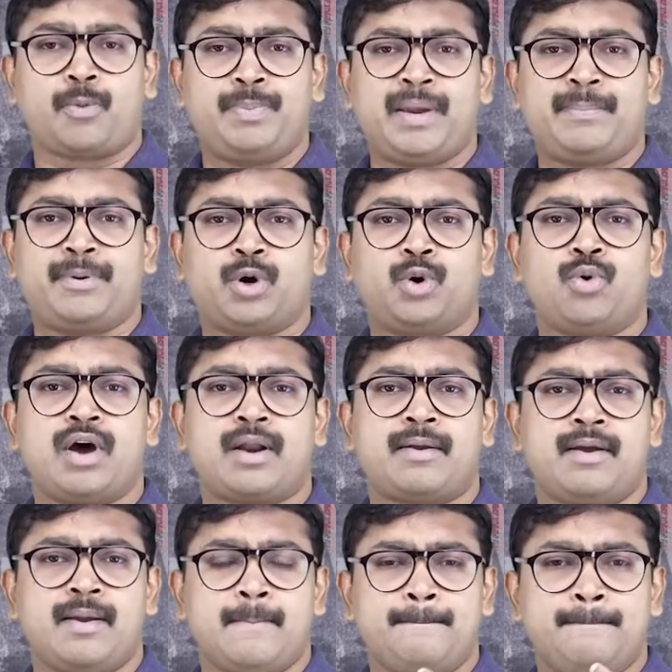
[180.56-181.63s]
people who are
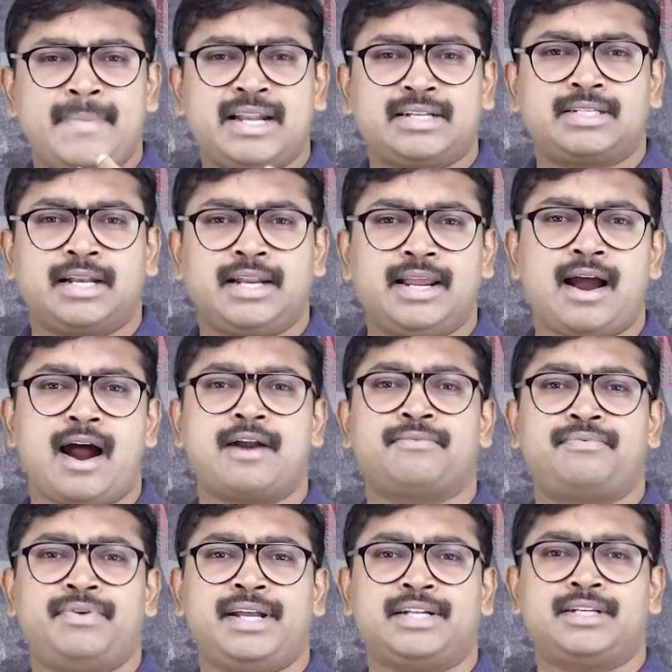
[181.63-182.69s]
mentally
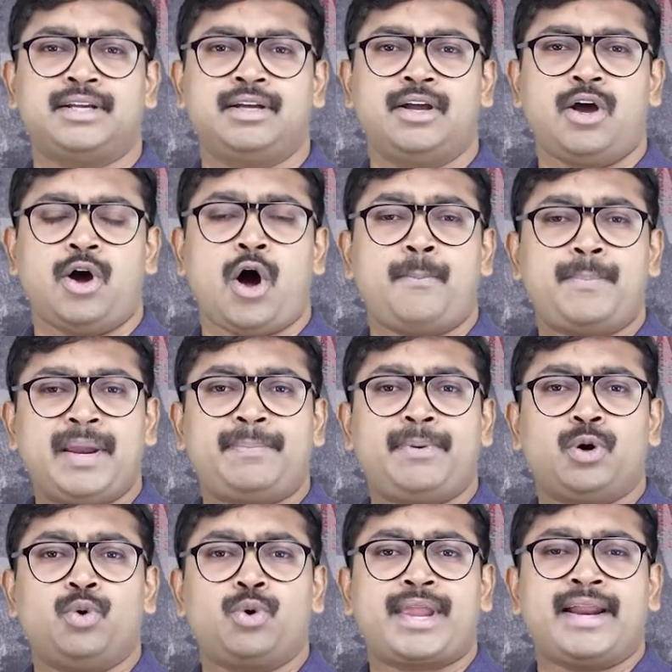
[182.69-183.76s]
unfit, or people
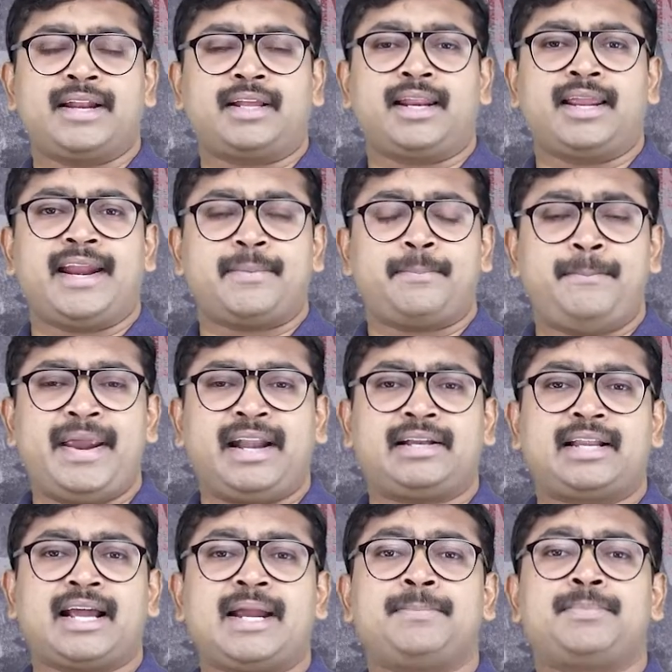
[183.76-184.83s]
who can create big
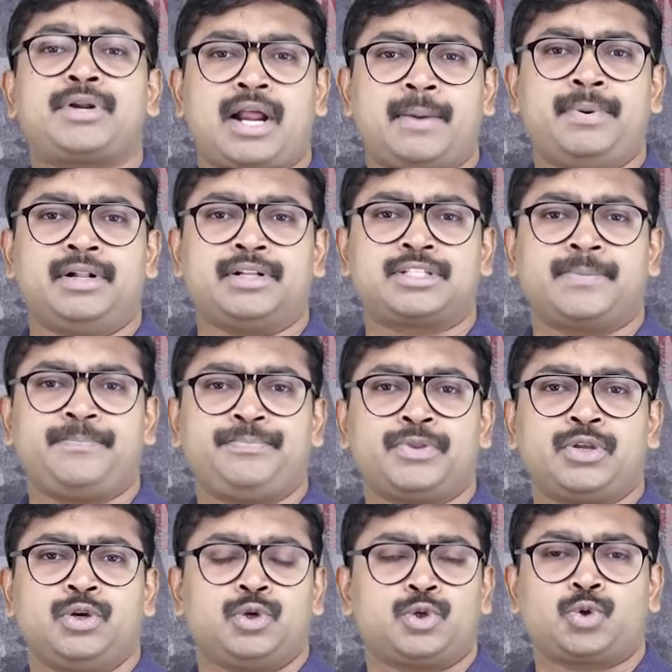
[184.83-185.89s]
time troubles.
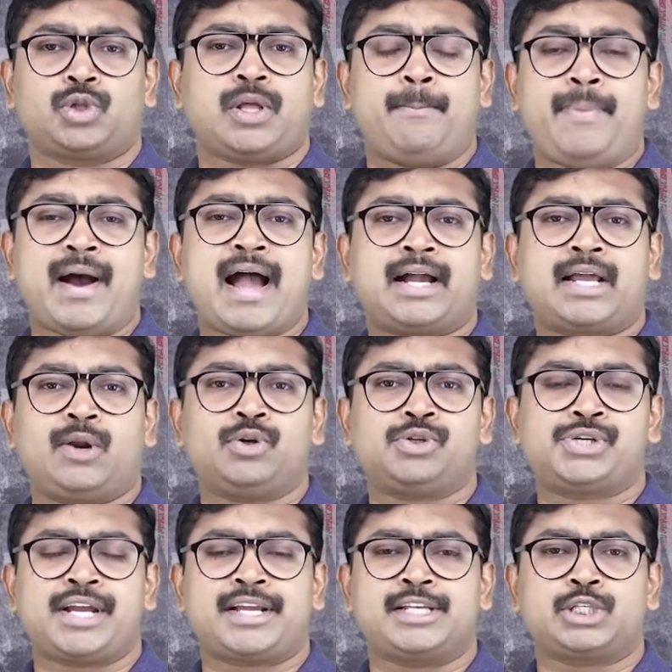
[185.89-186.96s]
So the background
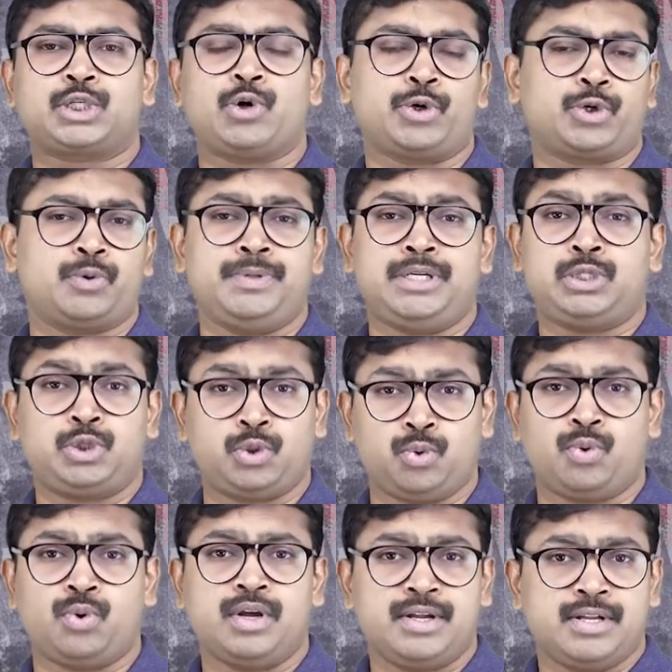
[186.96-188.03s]
check is going to be
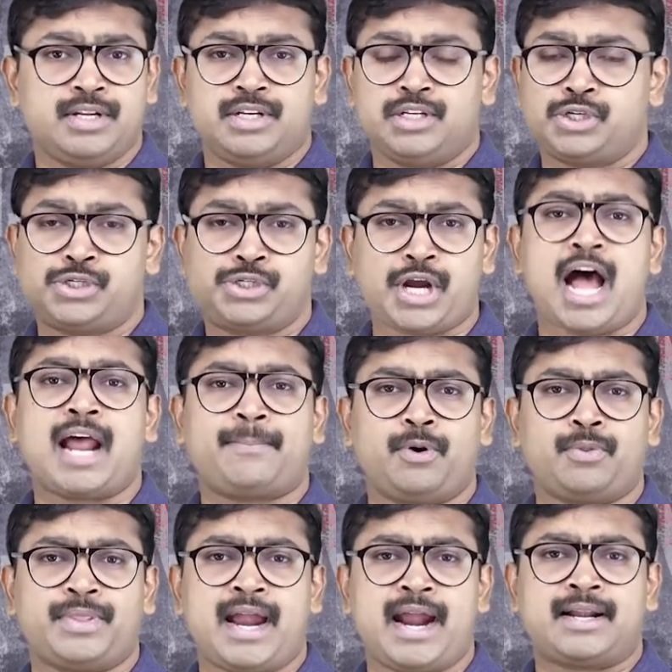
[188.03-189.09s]
too sharp
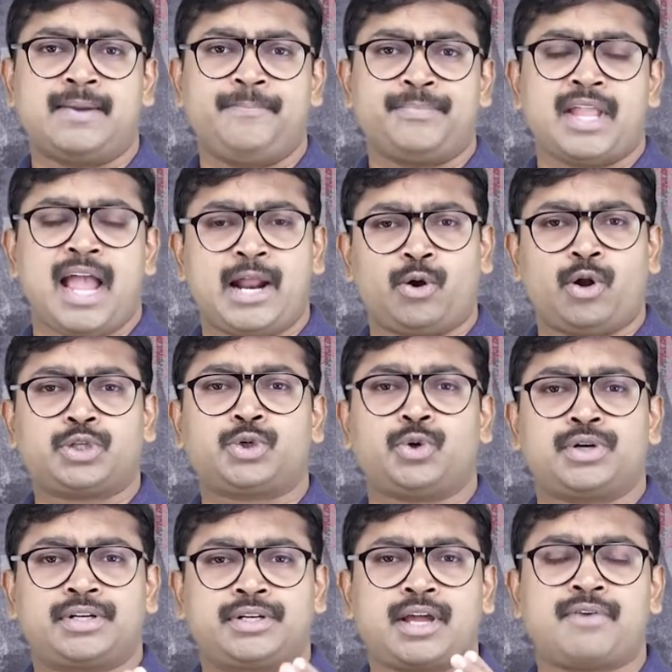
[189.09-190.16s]
on that, and
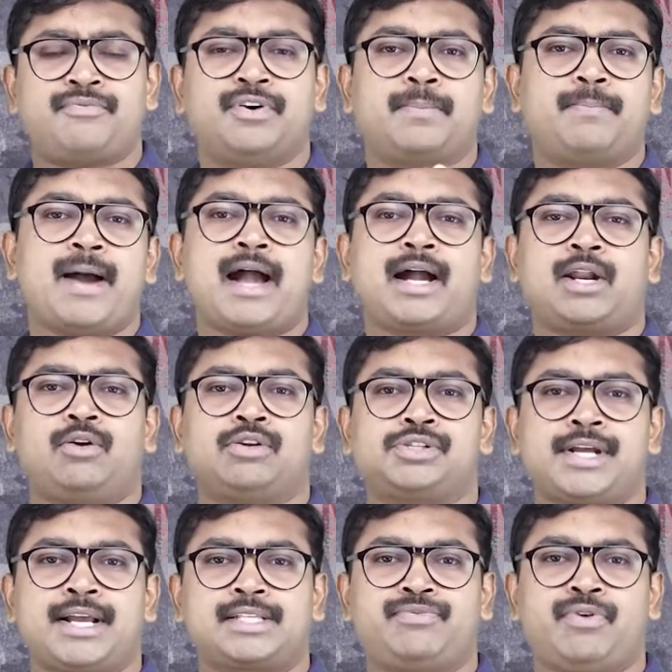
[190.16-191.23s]
also tougher background
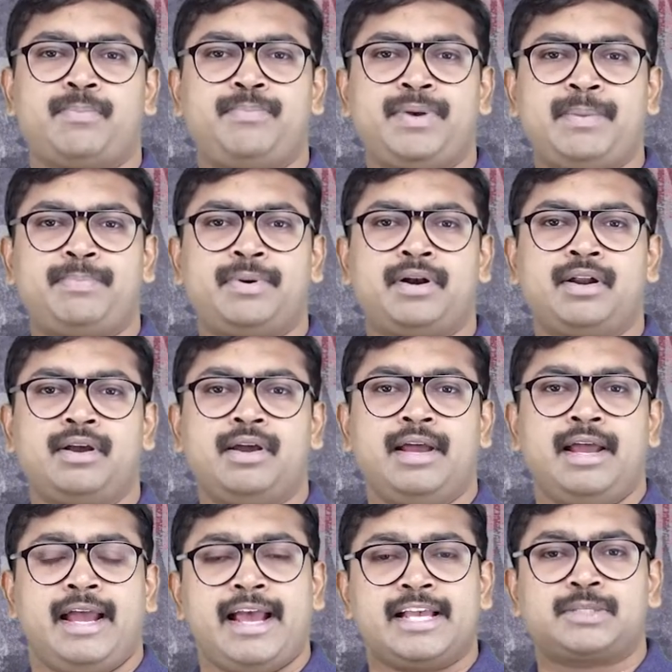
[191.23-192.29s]
checks for people
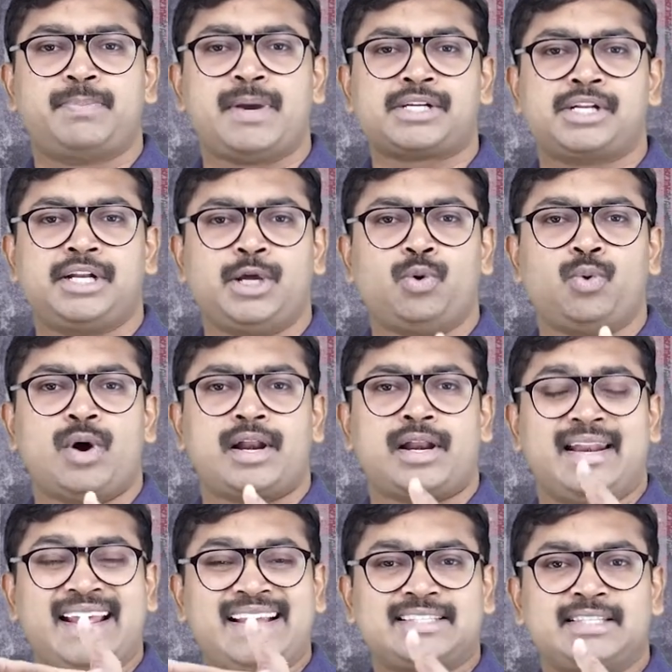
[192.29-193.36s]
especially who are
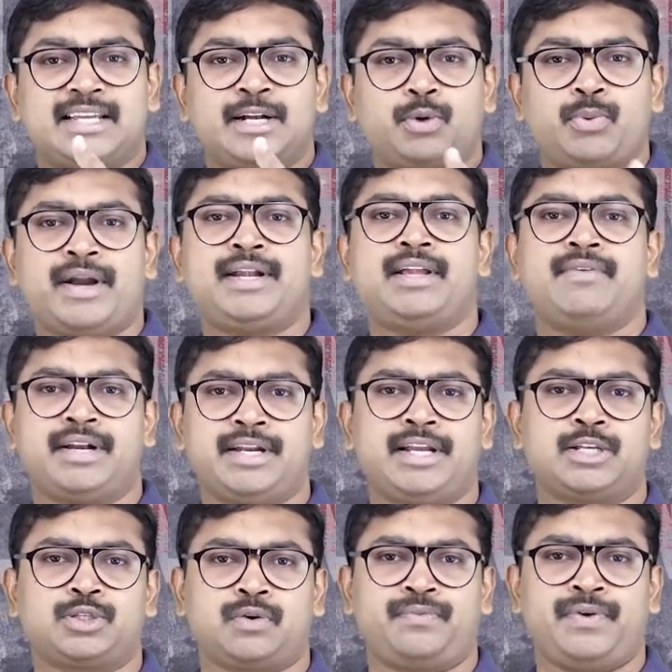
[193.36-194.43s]
less than 21
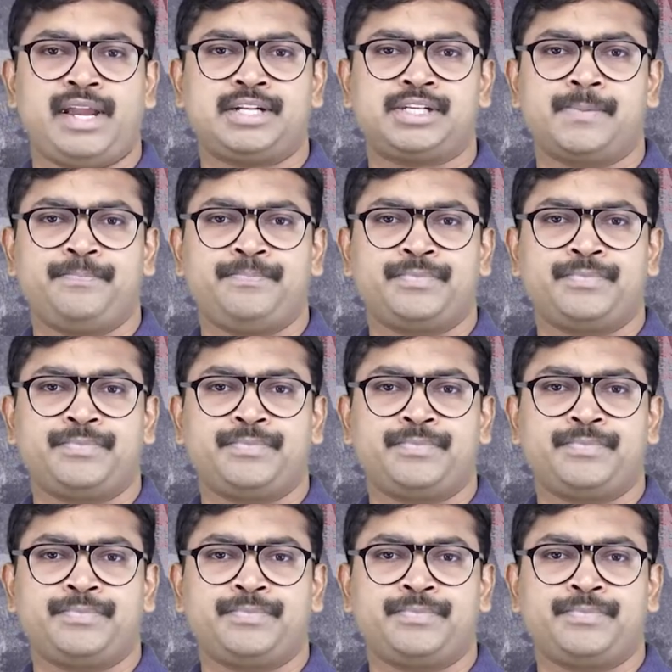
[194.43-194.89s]
years of age,